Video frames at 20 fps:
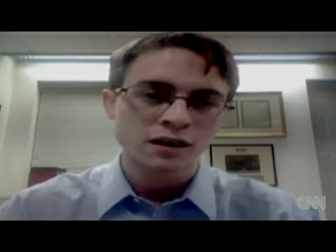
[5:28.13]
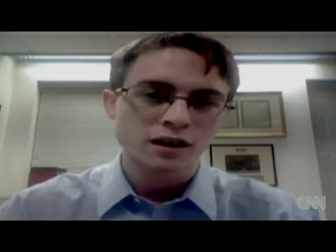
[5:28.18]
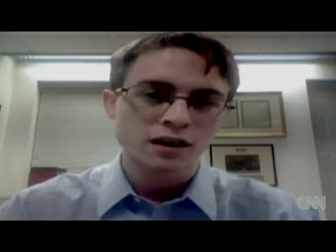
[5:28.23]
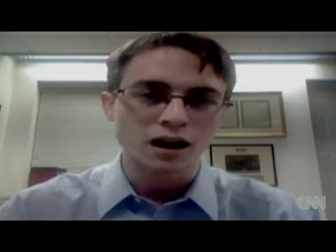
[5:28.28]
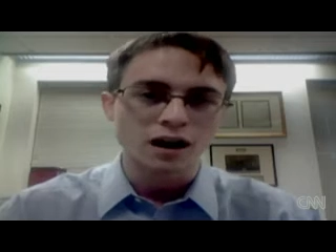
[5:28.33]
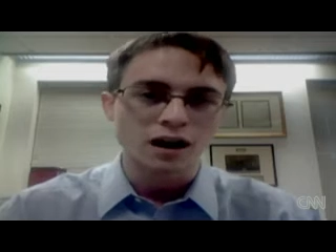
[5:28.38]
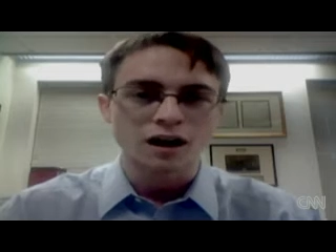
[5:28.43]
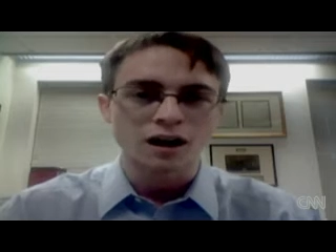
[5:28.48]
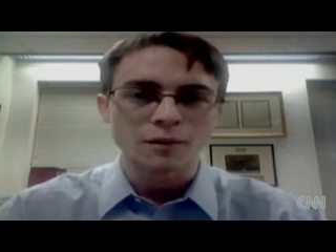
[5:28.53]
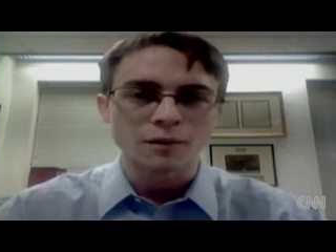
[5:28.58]

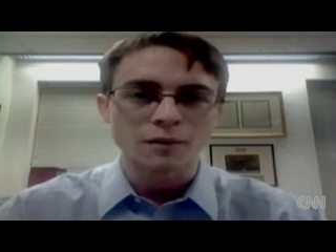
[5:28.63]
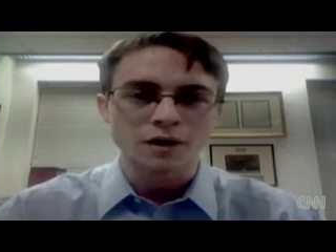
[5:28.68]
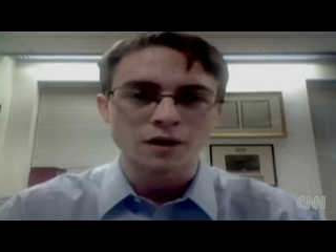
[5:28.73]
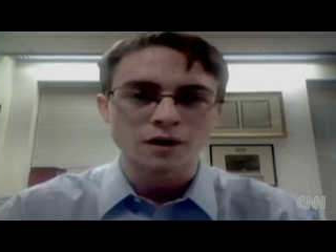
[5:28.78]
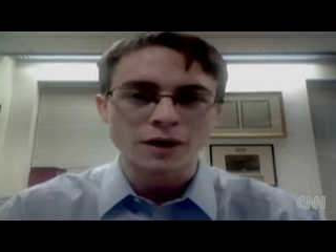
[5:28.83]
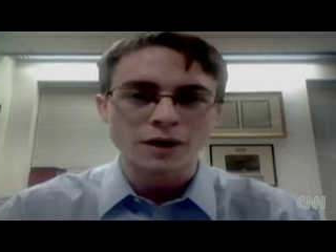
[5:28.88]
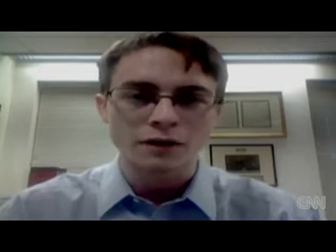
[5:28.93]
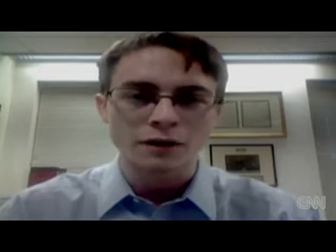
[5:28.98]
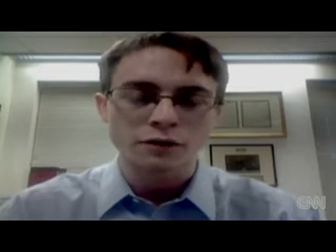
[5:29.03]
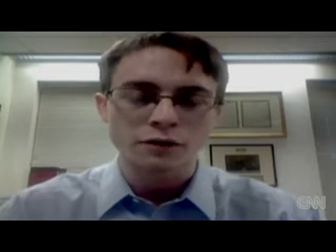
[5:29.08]
um,
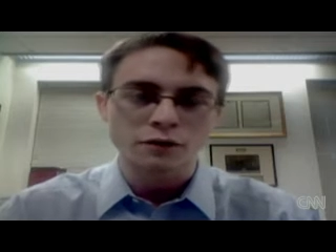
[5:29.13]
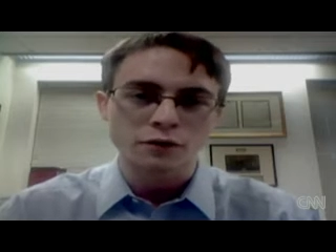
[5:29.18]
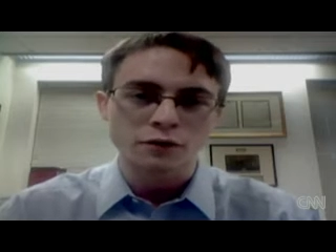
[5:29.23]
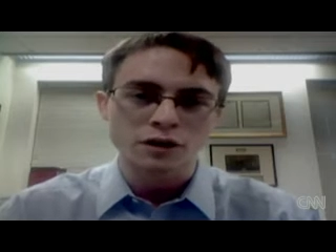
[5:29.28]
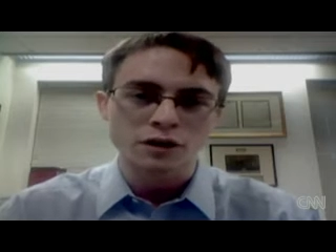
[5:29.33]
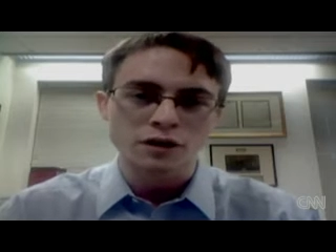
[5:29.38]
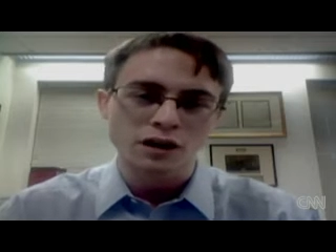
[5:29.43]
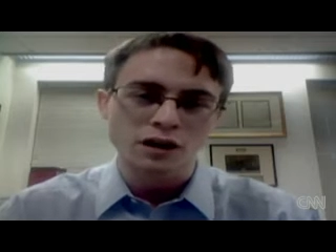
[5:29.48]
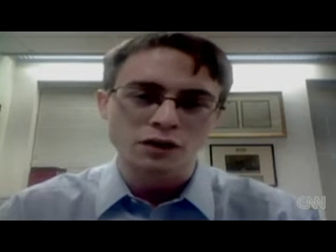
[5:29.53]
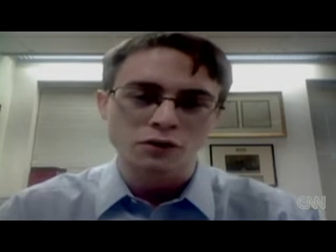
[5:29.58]
about
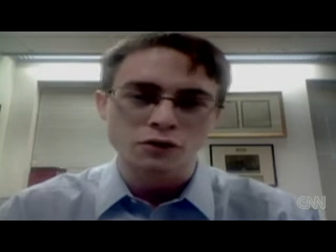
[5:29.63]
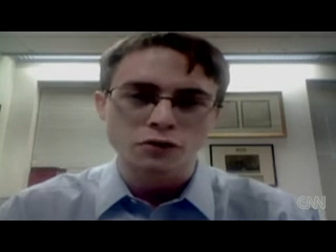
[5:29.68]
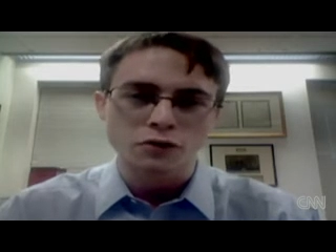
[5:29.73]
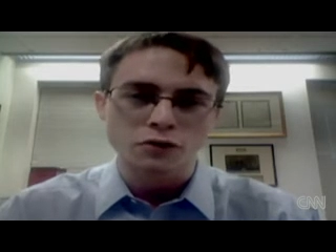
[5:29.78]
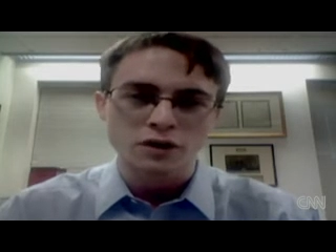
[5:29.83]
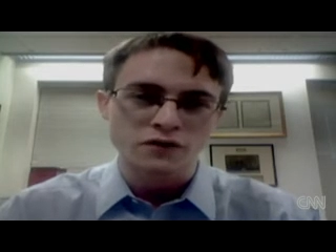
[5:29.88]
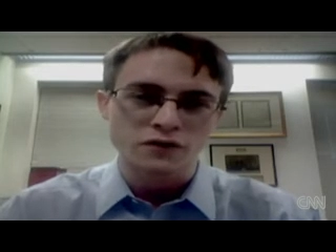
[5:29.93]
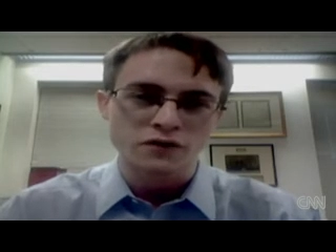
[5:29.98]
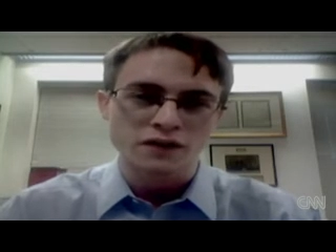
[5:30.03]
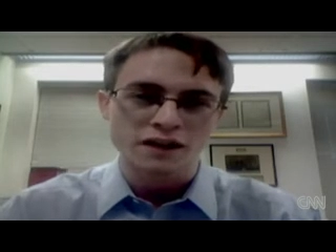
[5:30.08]
30 or
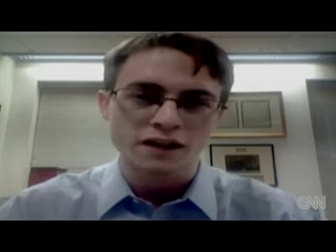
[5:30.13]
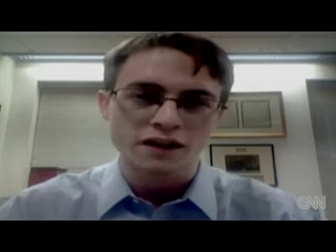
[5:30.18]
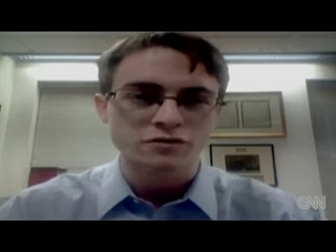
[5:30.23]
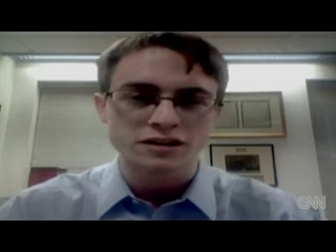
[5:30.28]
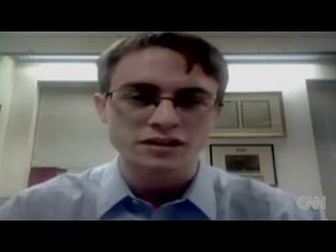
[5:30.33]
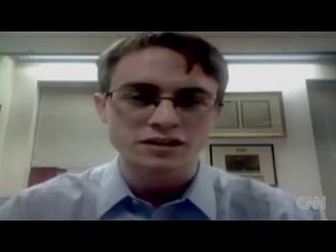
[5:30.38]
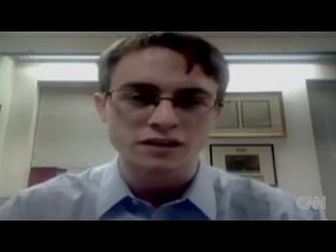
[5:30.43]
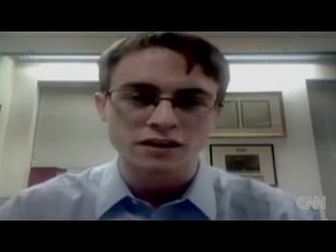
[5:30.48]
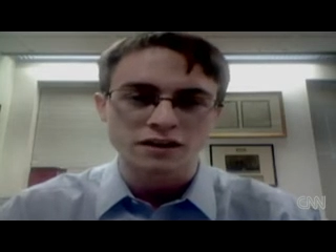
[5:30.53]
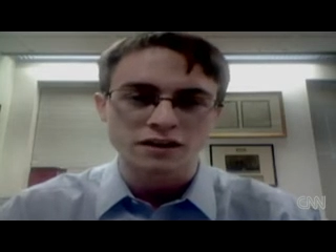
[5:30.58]
35
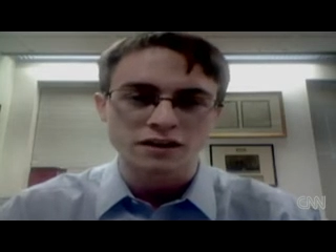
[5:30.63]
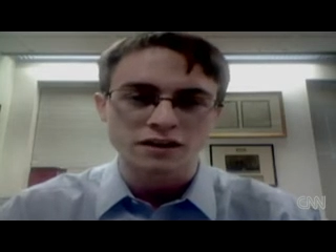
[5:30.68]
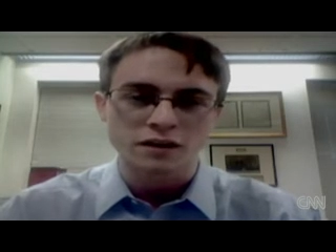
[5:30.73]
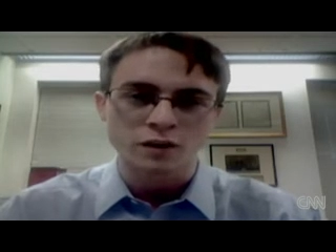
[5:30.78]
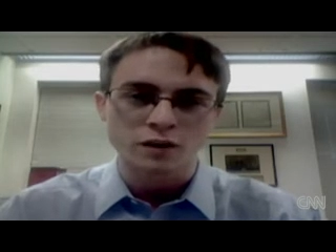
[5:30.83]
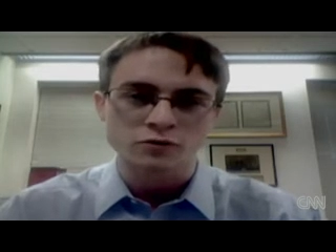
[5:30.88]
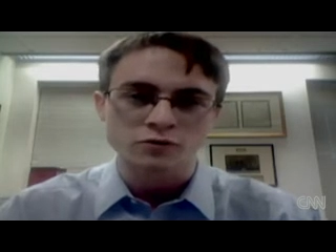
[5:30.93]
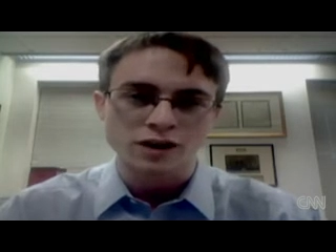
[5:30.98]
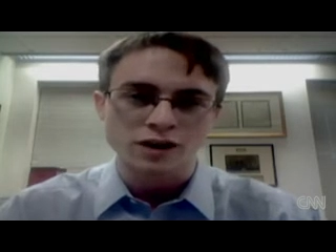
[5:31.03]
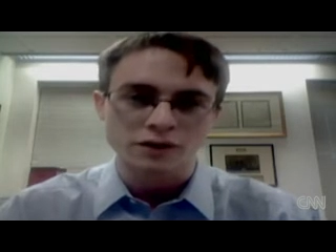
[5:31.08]
percent of our
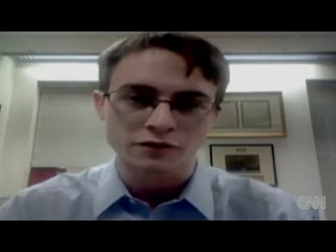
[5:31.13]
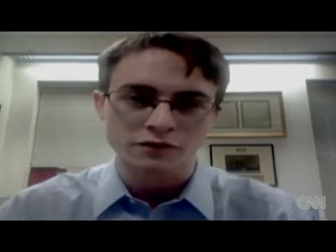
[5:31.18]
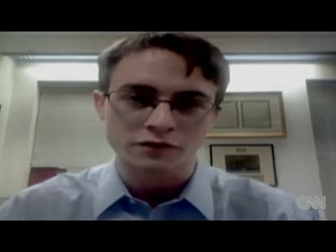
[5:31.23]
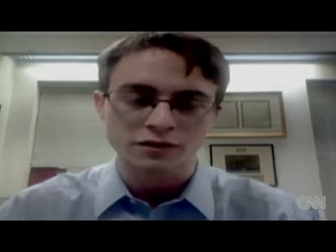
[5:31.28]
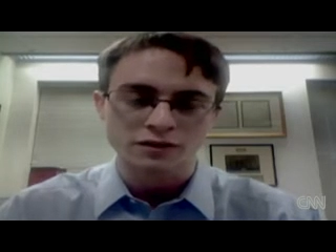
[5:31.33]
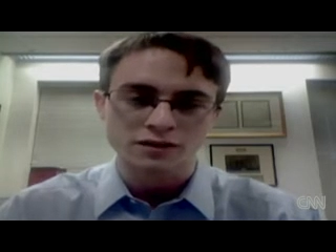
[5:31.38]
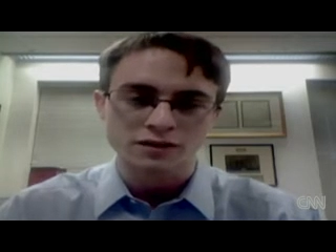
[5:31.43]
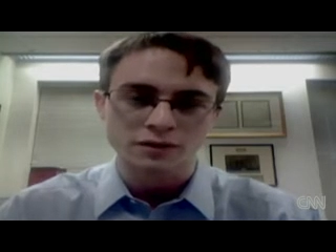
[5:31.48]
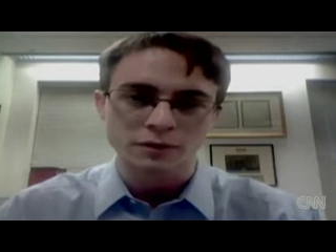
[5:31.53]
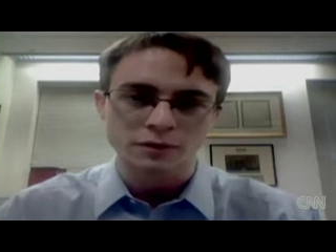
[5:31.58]
web
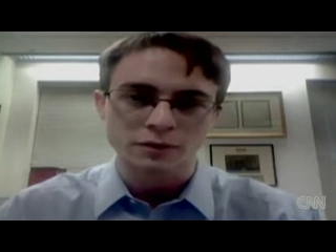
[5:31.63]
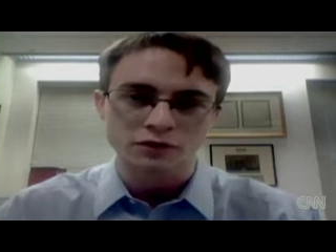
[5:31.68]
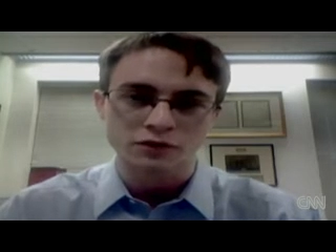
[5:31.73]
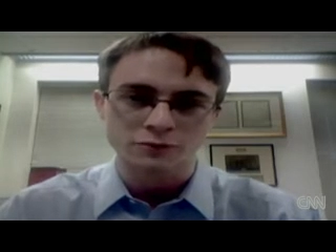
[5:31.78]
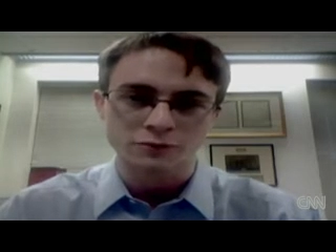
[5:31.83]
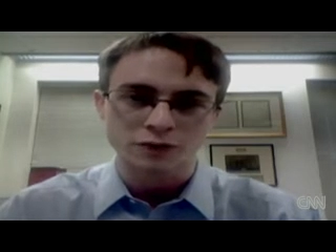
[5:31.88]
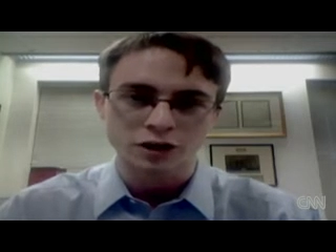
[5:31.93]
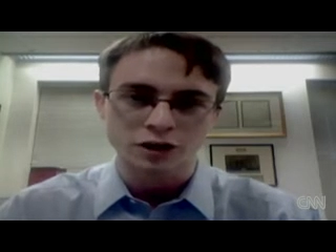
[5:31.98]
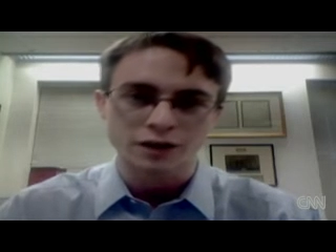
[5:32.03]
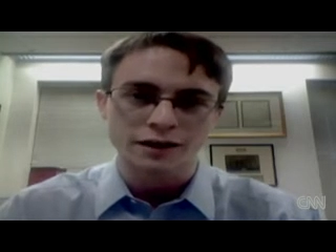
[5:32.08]
traffic is coming
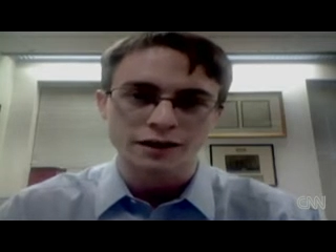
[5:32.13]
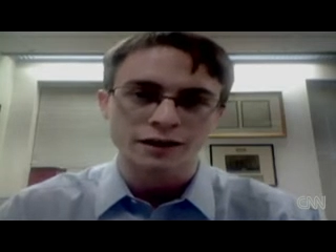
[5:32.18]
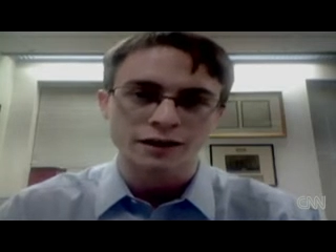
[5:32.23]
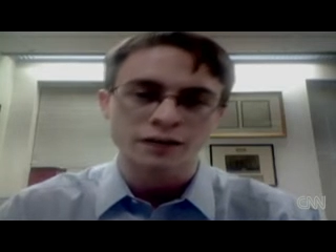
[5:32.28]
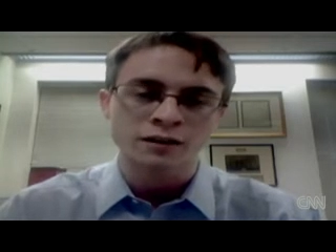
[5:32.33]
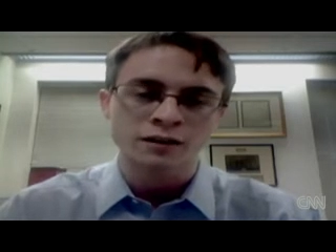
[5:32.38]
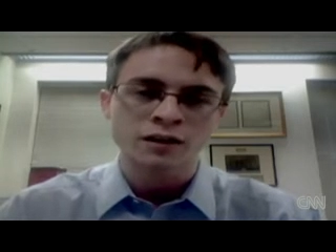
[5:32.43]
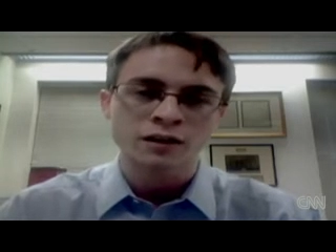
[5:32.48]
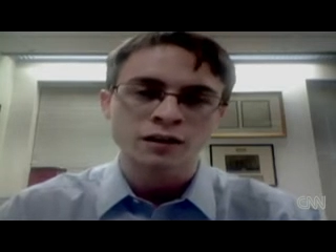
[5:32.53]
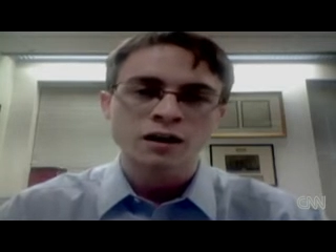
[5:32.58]
from China.